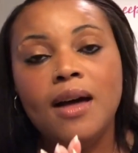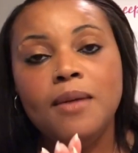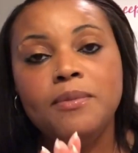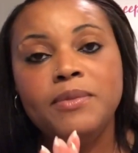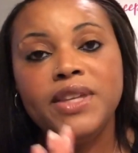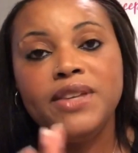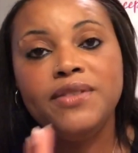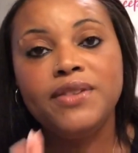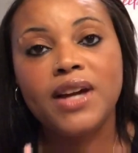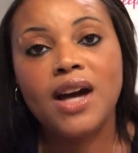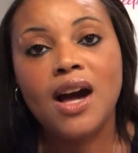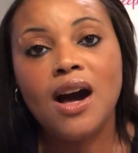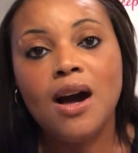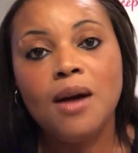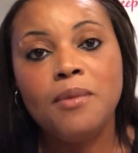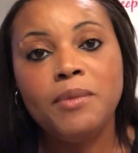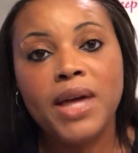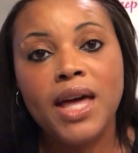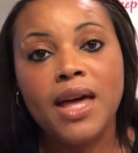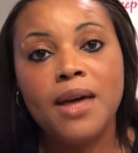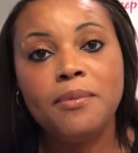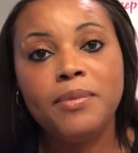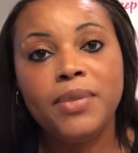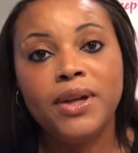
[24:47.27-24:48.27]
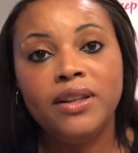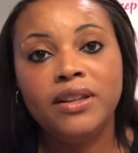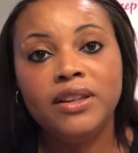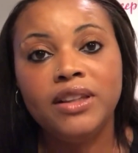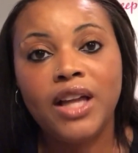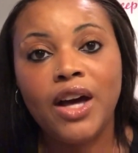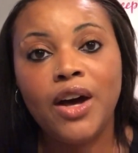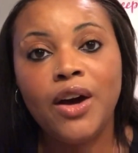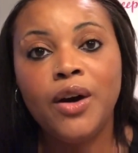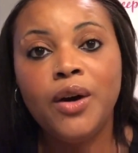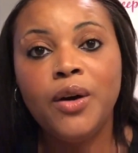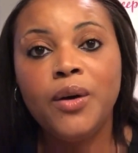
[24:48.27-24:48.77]
Leave a comment
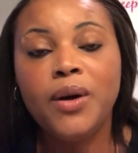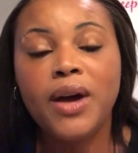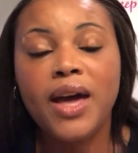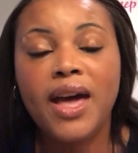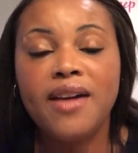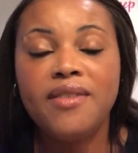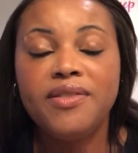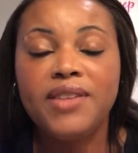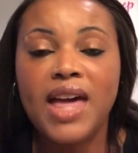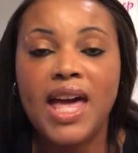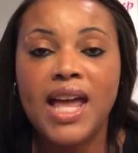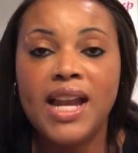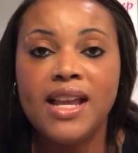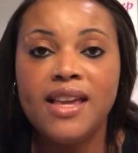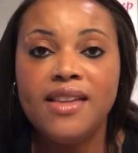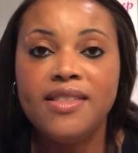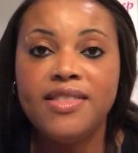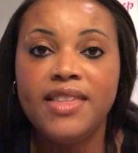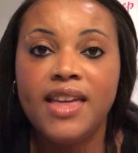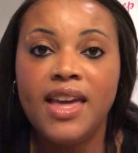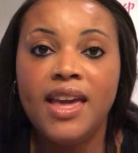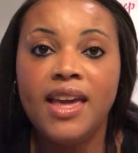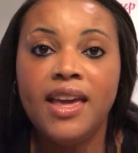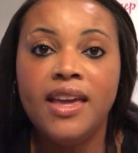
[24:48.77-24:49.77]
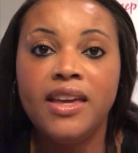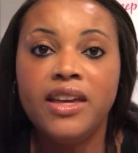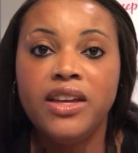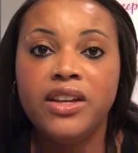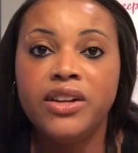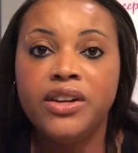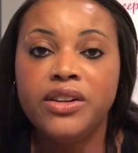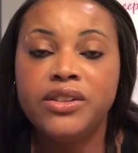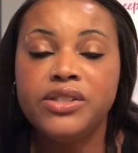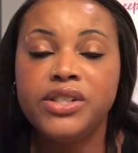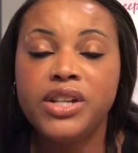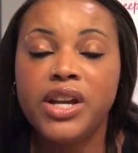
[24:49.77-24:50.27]
below if anything, you
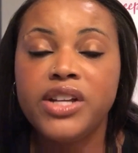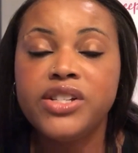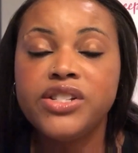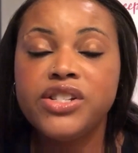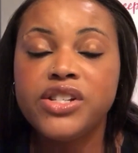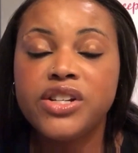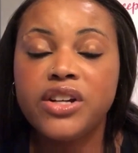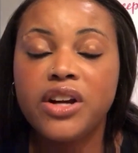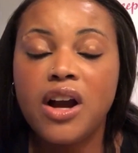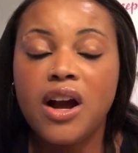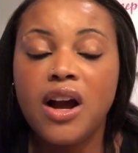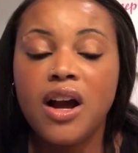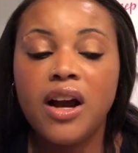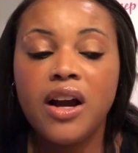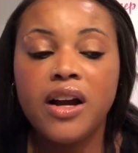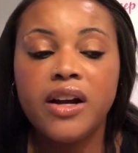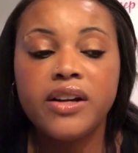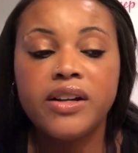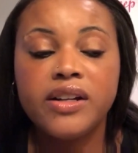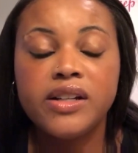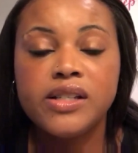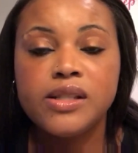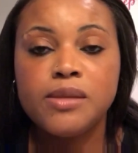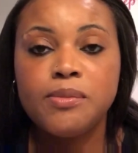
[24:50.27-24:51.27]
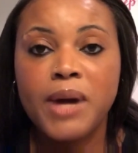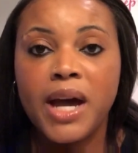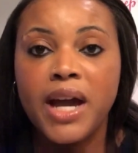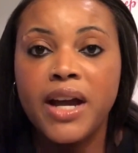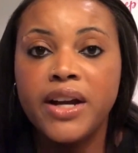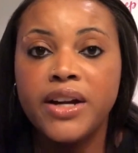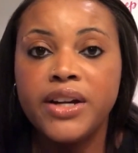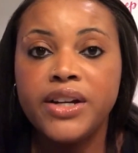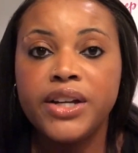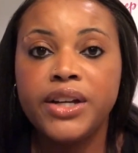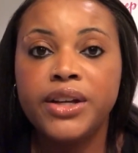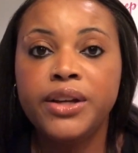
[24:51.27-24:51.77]
know, touched your heart or
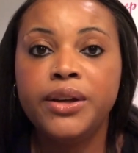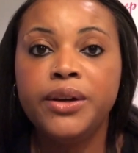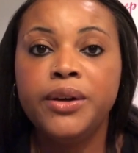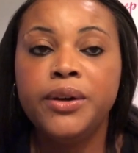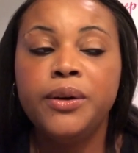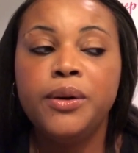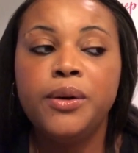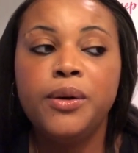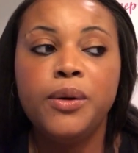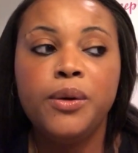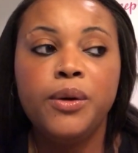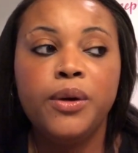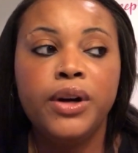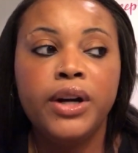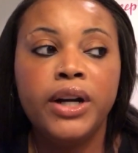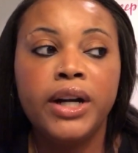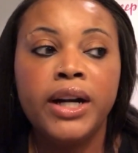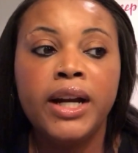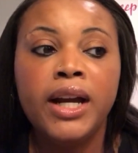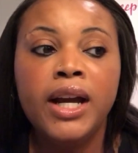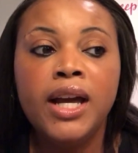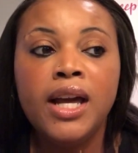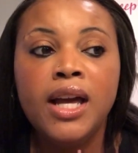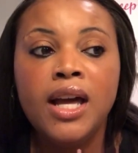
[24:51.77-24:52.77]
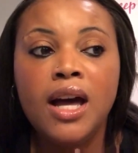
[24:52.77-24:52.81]
inspired you, or